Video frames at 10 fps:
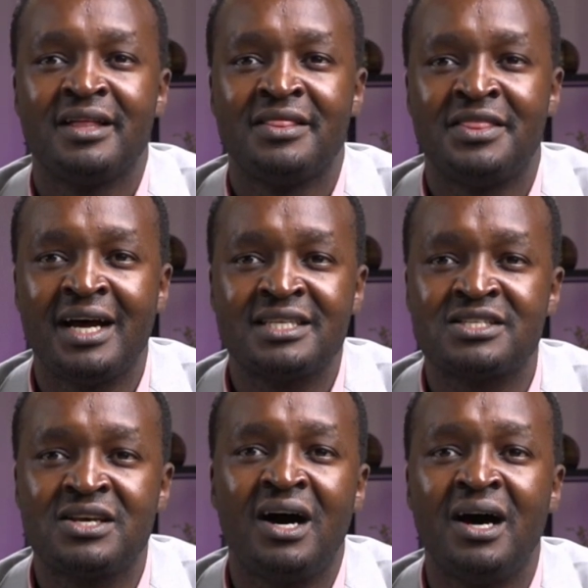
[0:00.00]
That's
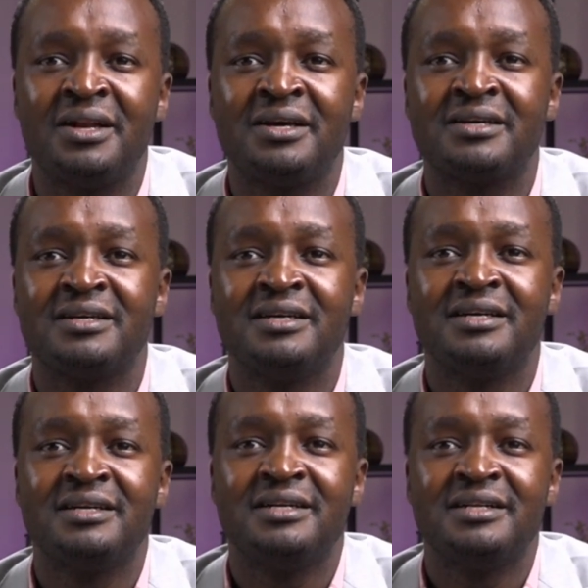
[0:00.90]
God.
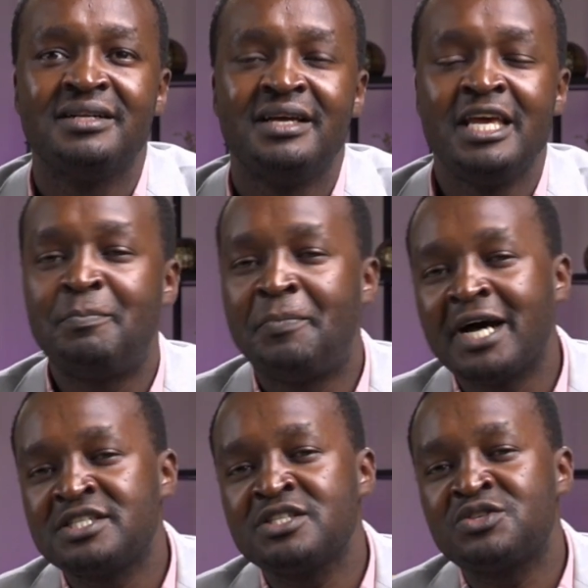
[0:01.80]
He
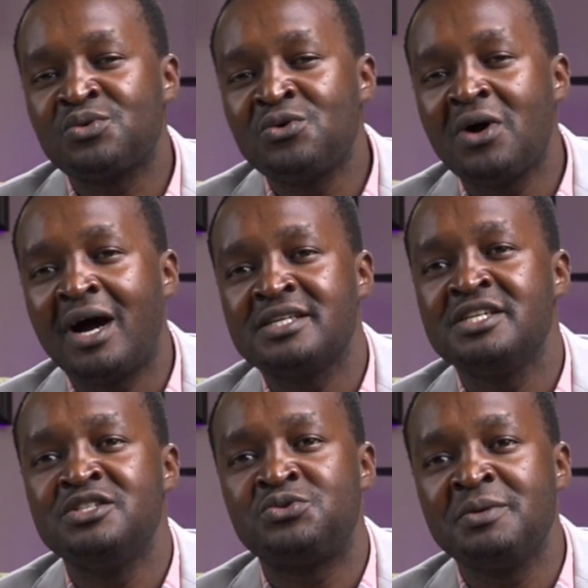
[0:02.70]
passes through us
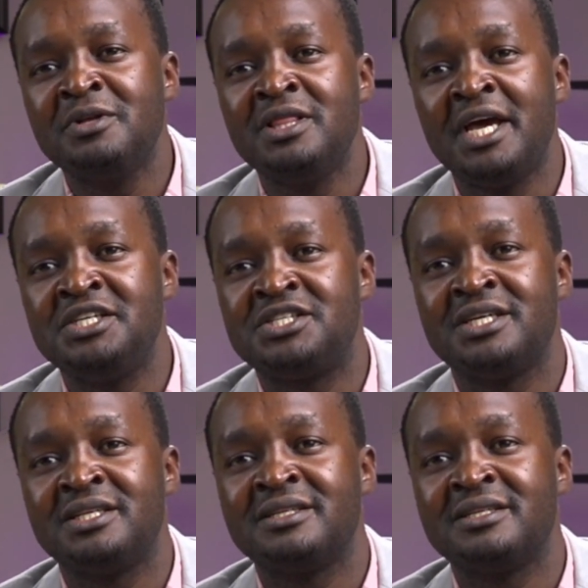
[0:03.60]
in tribulation,